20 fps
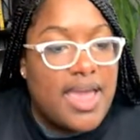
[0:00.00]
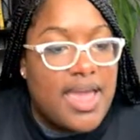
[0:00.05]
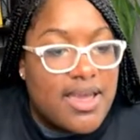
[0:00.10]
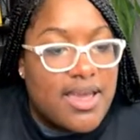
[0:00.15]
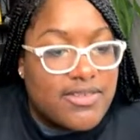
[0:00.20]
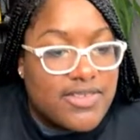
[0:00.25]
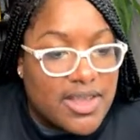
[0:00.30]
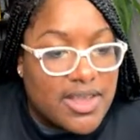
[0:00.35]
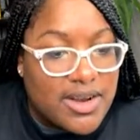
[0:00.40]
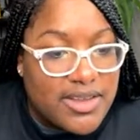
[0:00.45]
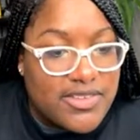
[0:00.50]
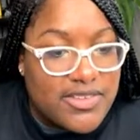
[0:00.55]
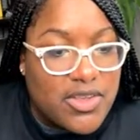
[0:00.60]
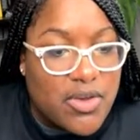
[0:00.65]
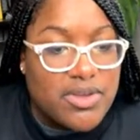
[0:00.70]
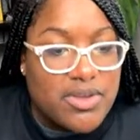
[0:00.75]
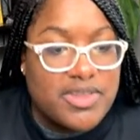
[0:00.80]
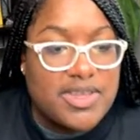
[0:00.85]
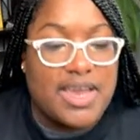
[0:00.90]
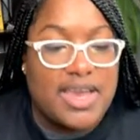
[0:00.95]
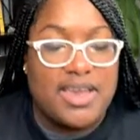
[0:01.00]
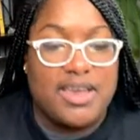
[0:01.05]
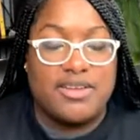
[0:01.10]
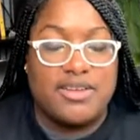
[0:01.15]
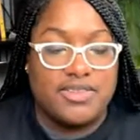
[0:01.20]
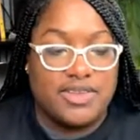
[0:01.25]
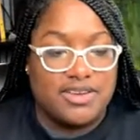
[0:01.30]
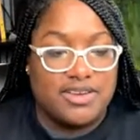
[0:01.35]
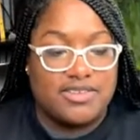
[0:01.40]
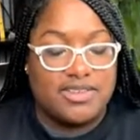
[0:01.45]
So let's go into our
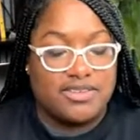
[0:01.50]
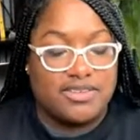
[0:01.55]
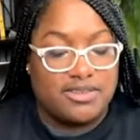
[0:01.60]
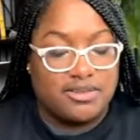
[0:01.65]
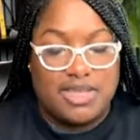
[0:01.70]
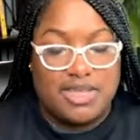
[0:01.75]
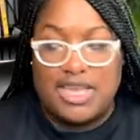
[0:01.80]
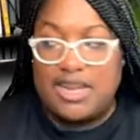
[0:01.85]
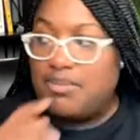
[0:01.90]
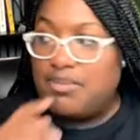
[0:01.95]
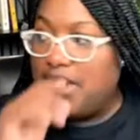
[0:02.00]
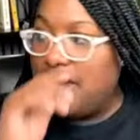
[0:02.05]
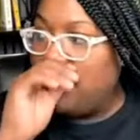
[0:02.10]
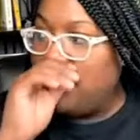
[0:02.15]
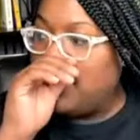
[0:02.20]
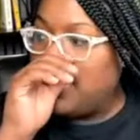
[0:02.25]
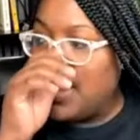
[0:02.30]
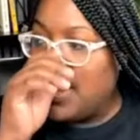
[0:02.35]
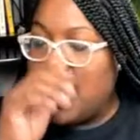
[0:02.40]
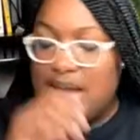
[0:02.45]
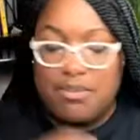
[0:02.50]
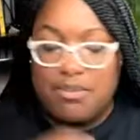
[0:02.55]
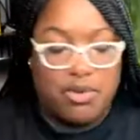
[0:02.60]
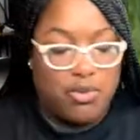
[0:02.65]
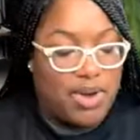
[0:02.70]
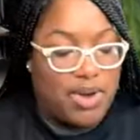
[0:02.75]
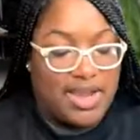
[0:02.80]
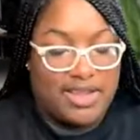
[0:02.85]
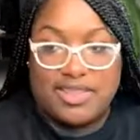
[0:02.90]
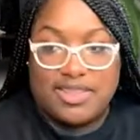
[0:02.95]
healthcare system database and I'm gonna
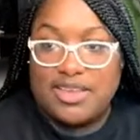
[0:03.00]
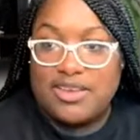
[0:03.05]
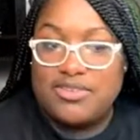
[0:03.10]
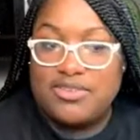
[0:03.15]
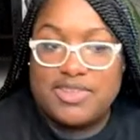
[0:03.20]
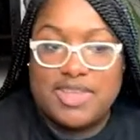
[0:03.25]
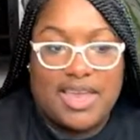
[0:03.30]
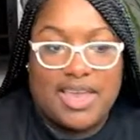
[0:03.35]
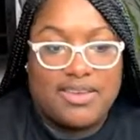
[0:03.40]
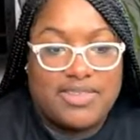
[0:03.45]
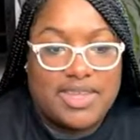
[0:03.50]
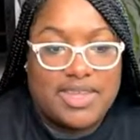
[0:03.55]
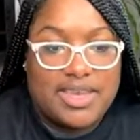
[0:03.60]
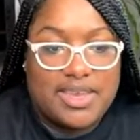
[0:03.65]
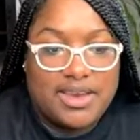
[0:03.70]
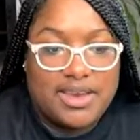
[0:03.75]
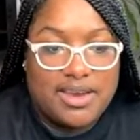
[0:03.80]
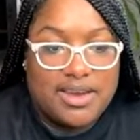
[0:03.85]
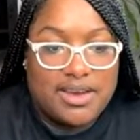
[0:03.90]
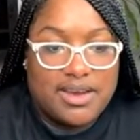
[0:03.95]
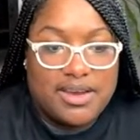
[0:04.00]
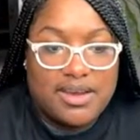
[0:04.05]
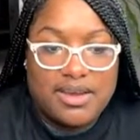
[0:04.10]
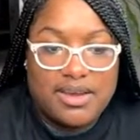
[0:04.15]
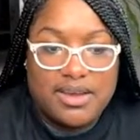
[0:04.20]
write the use case in here.